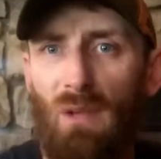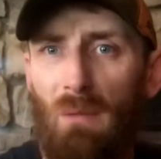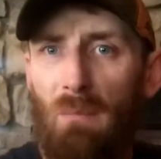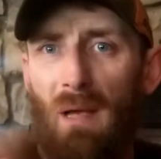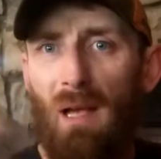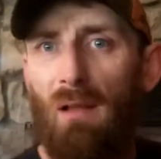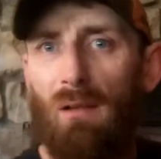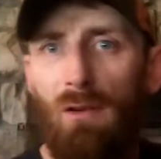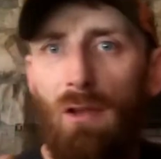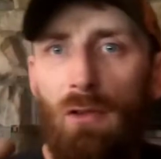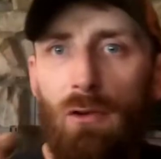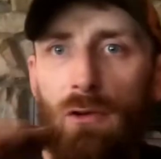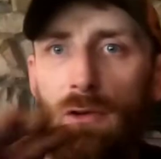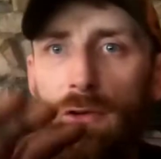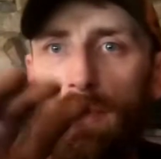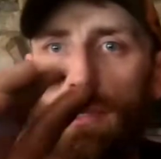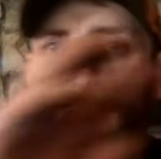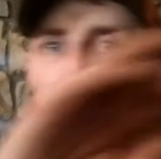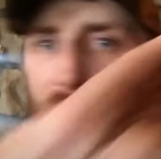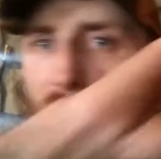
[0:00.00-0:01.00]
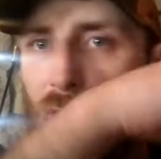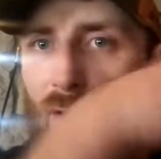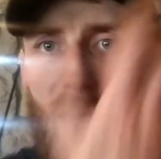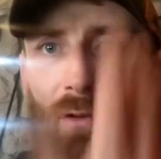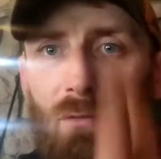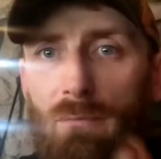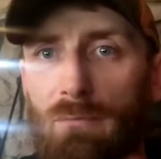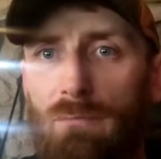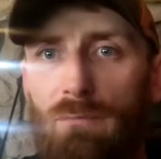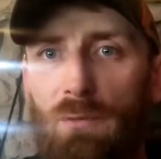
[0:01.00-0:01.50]
somehow another the link's
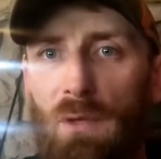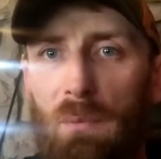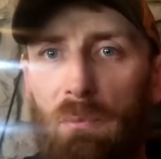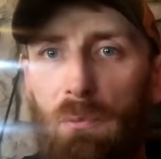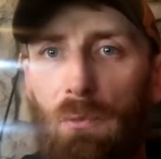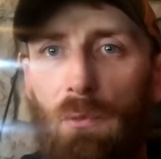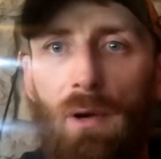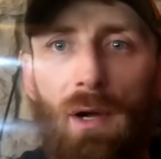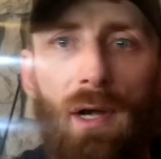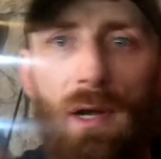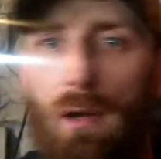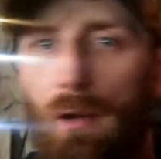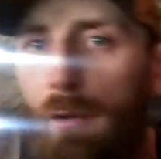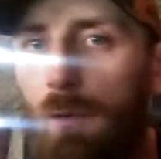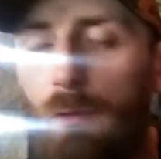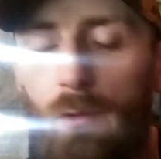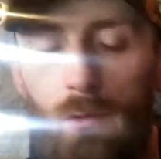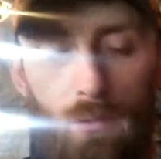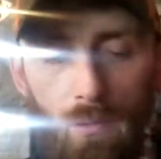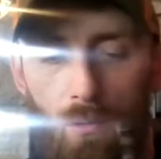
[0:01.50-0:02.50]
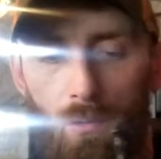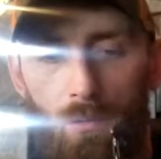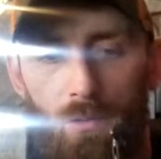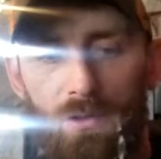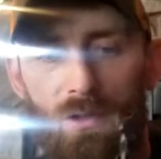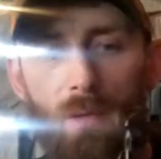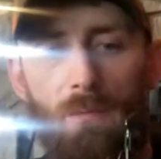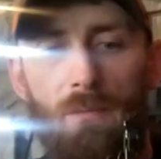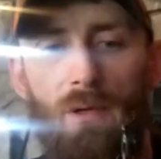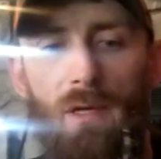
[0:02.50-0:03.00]
got flipped around or,
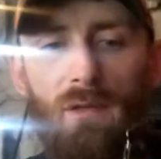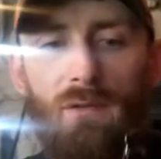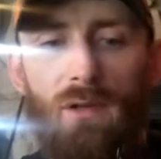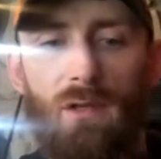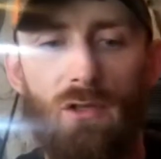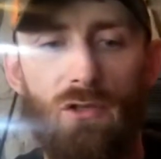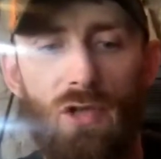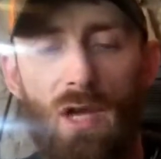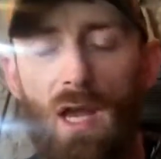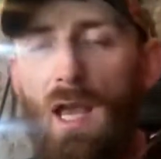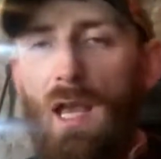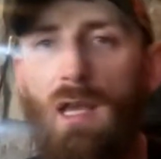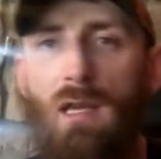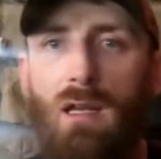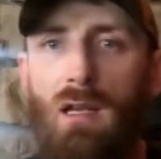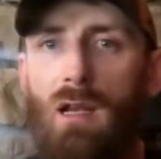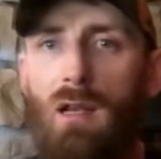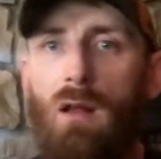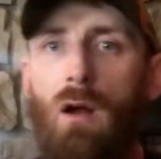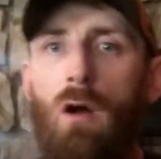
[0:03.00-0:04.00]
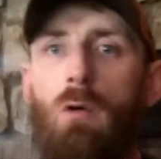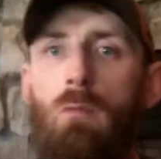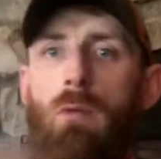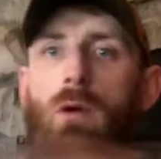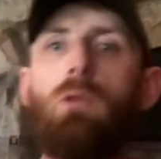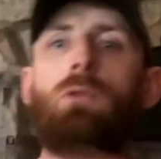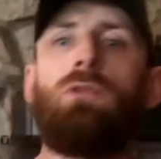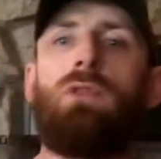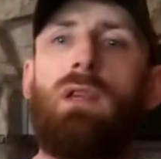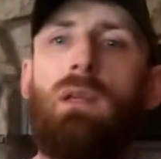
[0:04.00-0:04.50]
or something that's in a chain and it
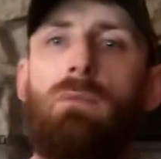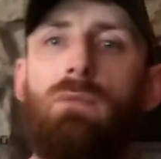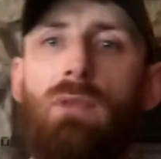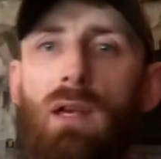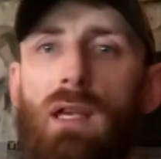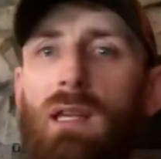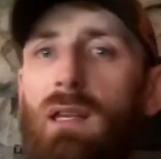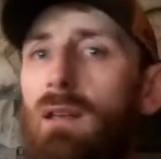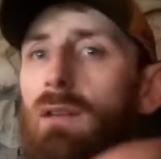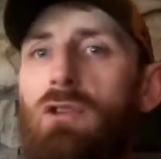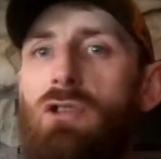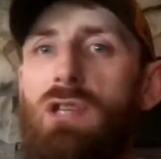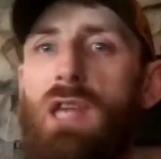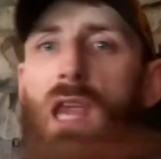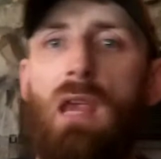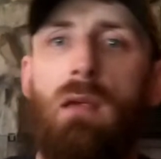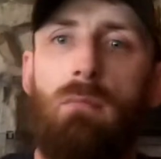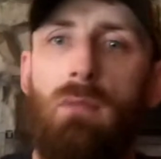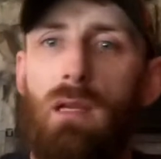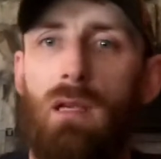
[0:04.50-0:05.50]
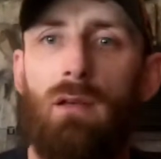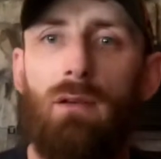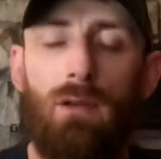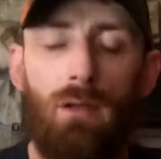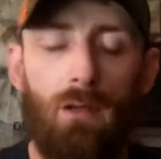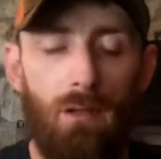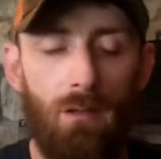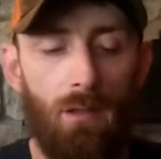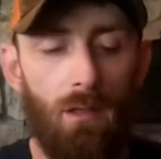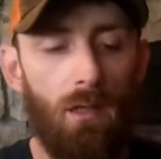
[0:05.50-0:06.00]
almost seems like it just can't be
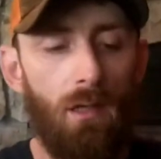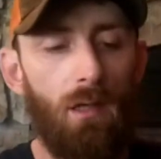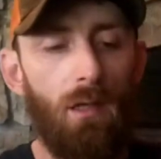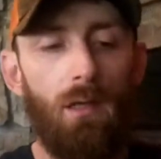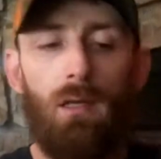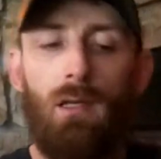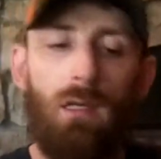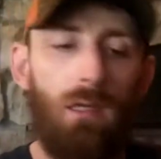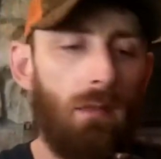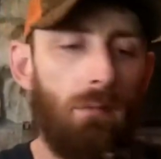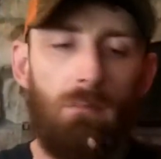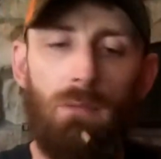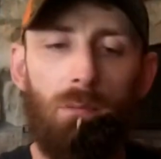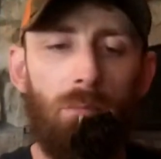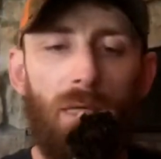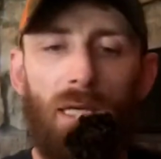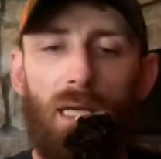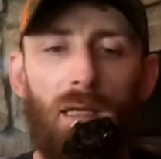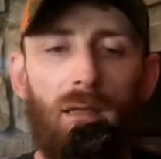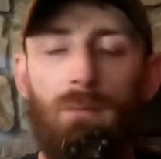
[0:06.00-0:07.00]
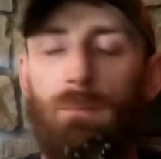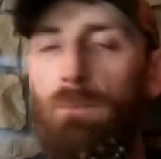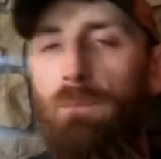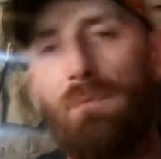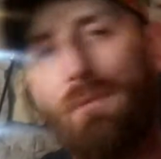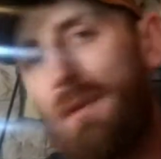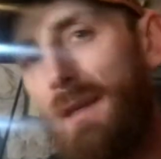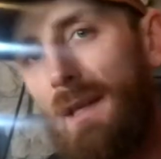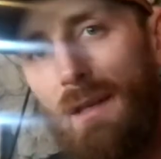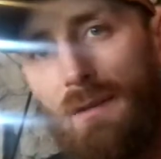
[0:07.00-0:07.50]
undone. But man,
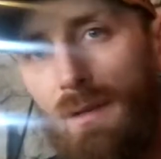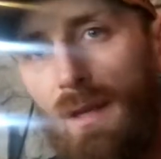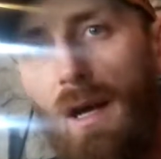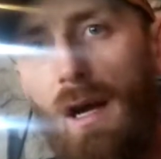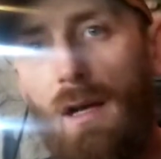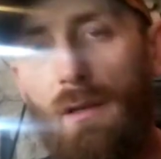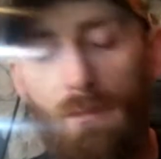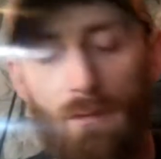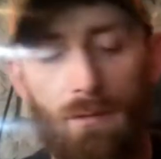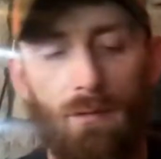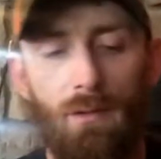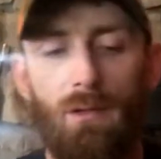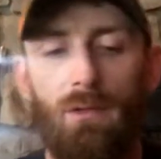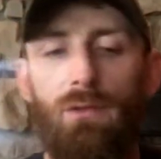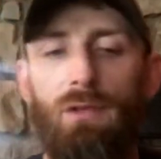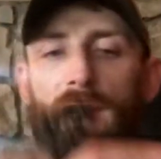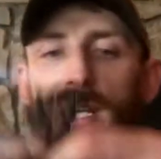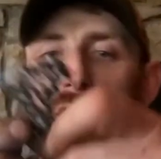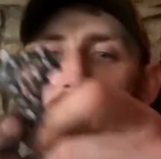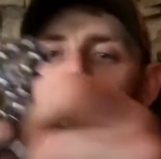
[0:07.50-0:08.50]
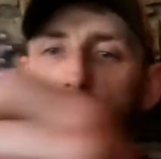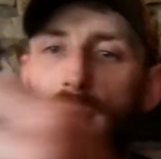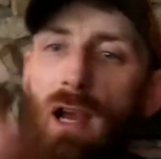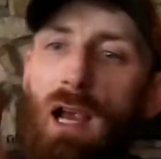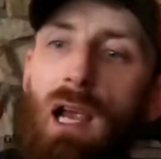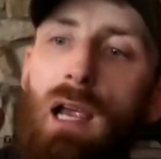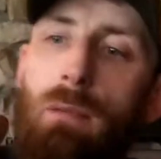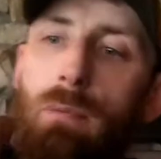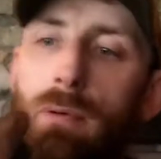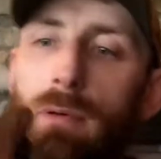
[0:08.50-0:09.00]
it's not. The teeth
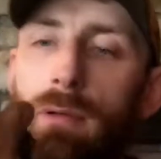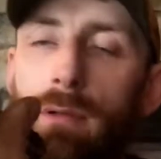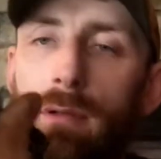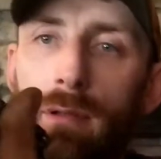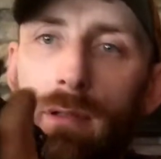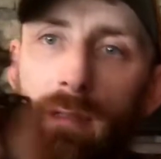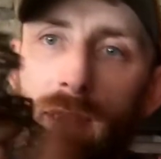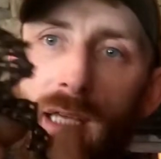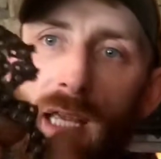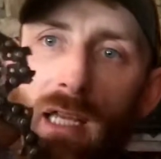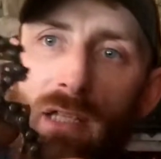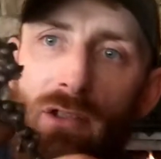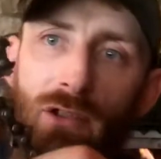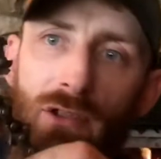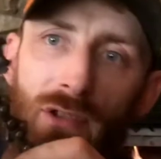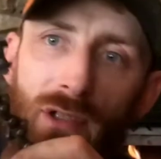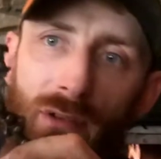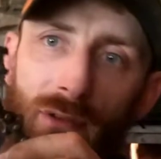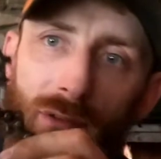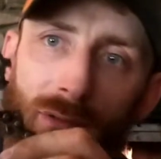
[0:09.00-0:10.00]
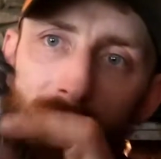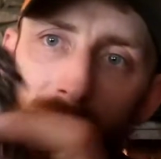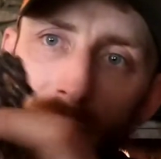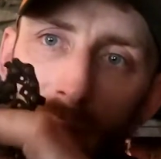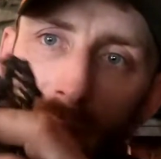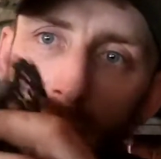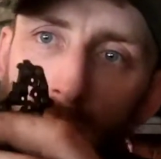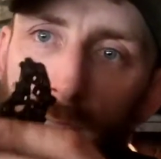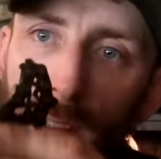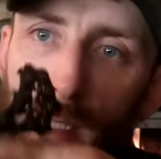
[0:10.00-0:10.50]
grab, catches it,
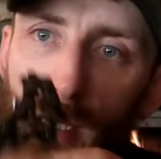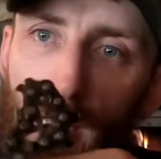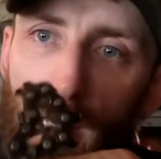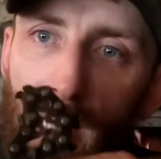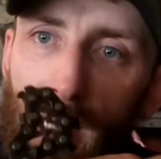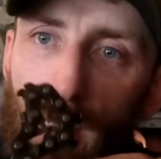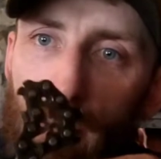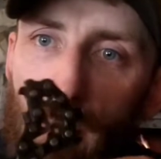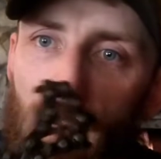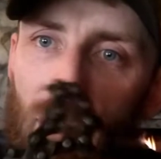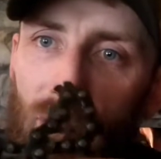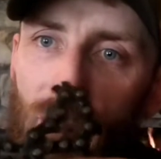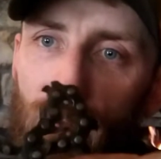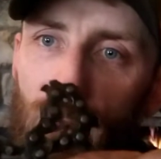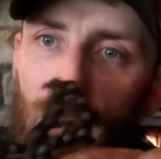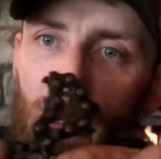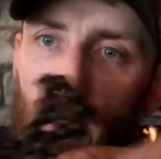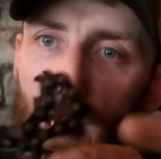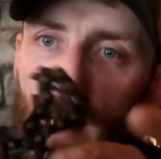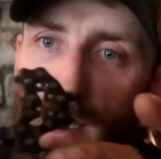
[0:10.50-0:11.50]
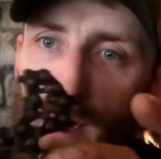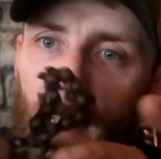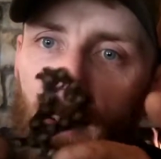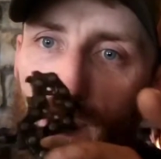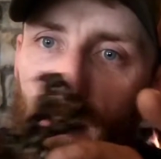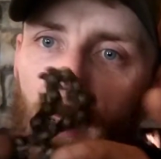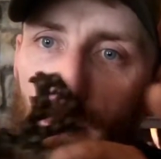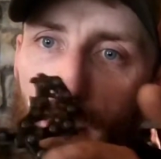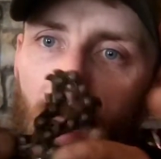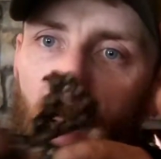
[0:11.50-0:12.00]
and it makes it feel like
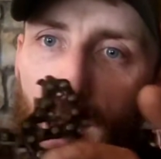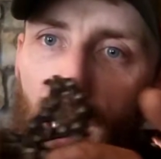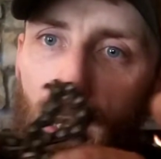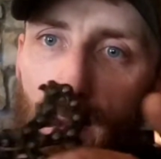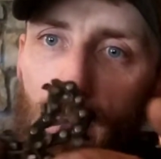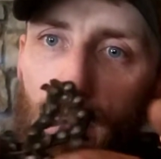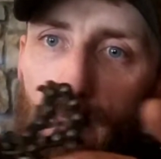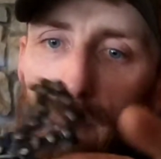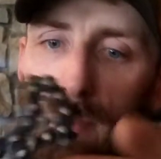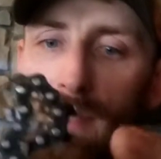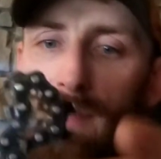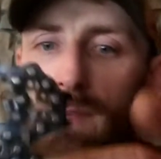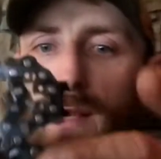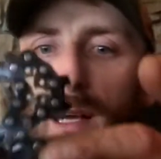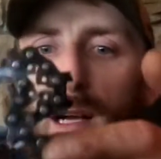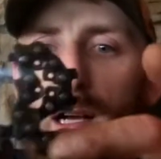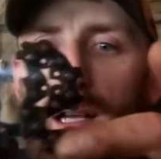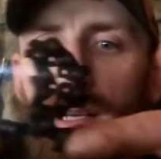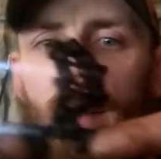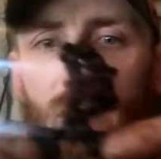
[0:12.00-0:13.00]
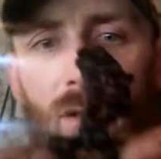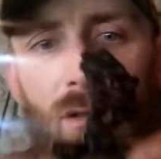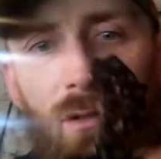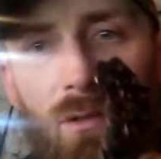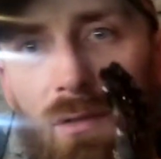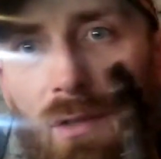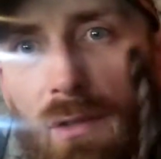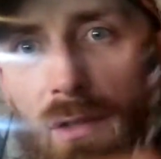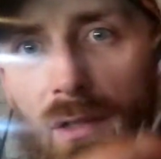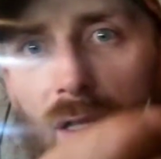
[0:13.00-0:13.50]
it's in a bind, but it's not.
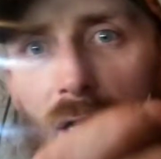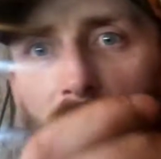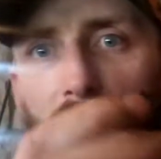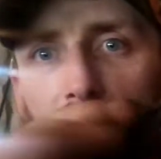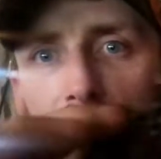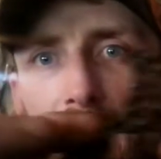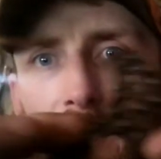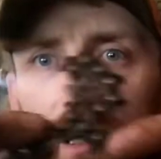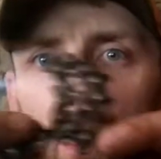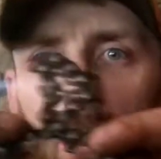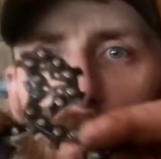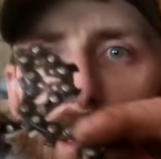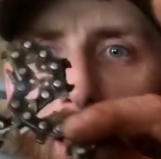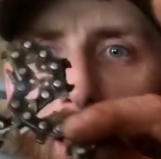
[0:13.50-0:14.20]
See right there?